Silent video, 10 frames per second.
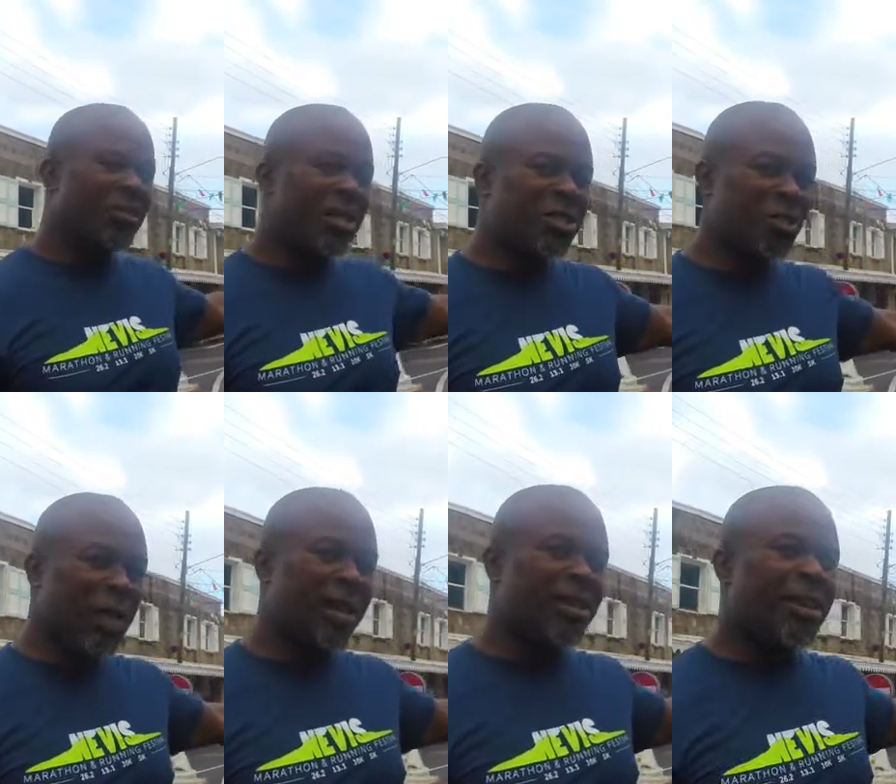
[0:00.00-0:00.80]
this
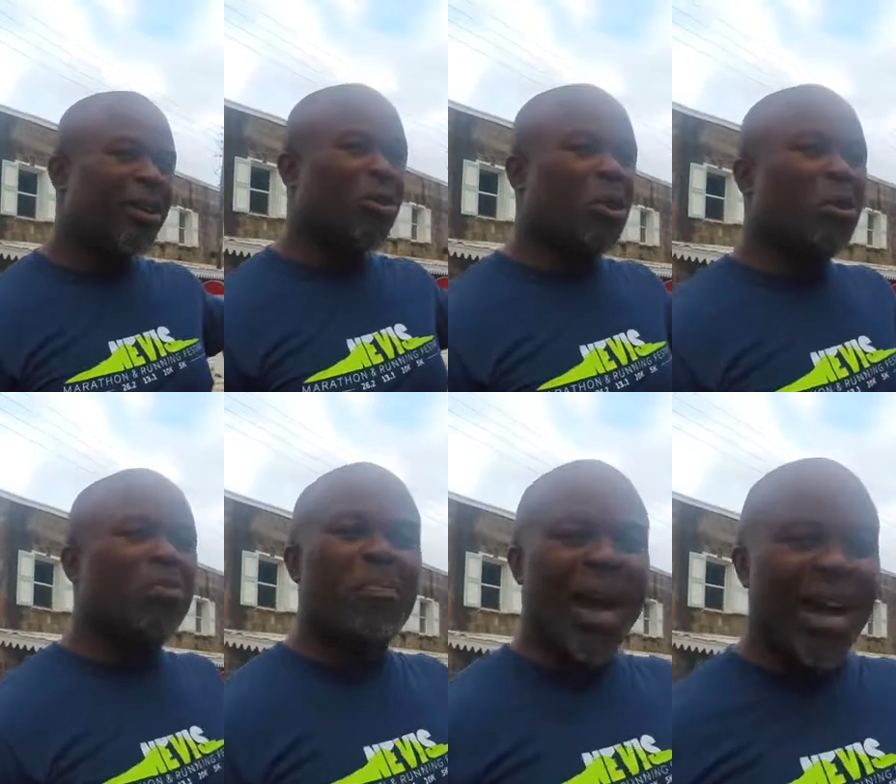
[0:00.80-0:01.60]
way, you
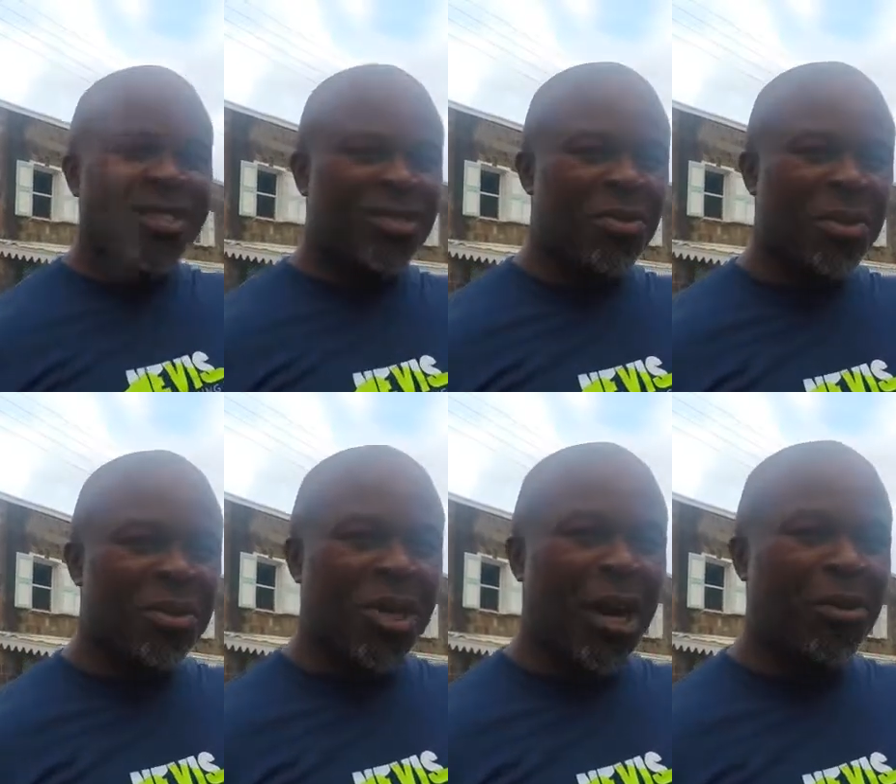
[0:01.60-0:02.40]
pass through
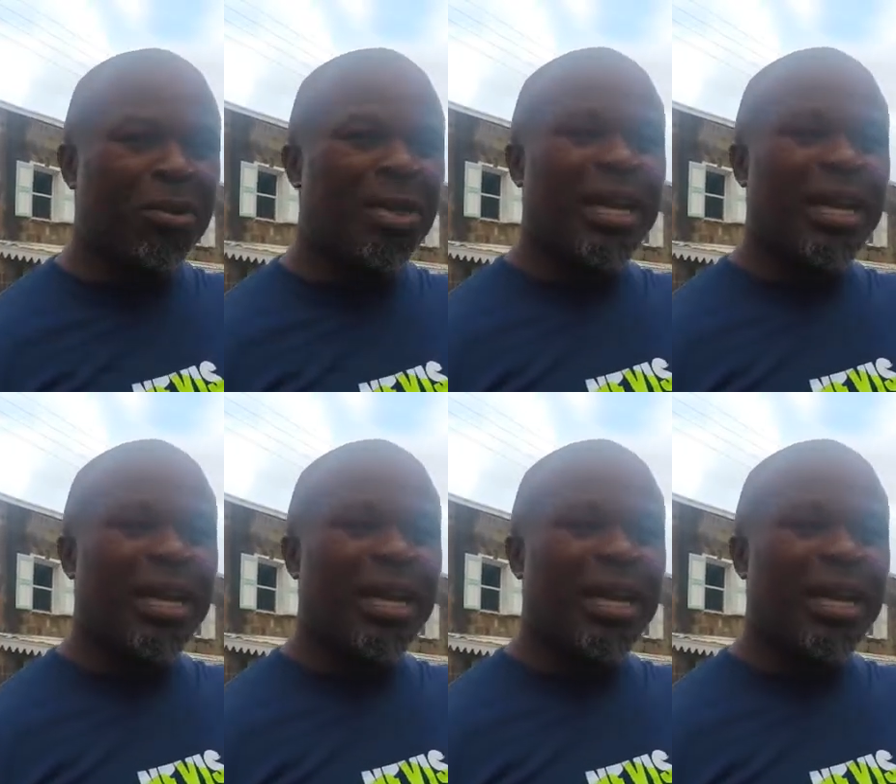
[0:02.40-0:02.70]
town,